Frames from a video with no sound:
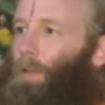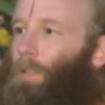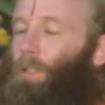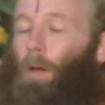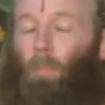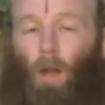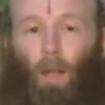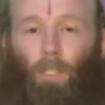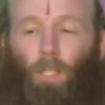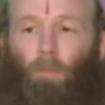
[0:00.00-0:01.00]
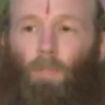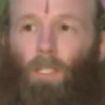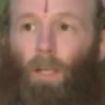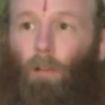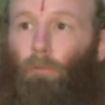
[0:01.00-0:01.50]
Yamraj
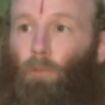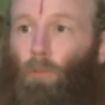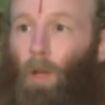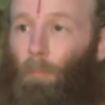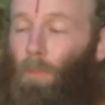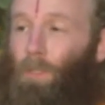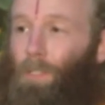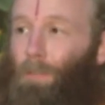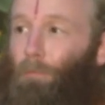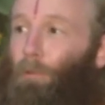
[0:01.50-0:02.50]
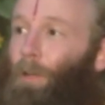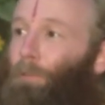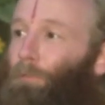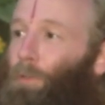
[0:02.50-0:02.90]
himself trembles in front of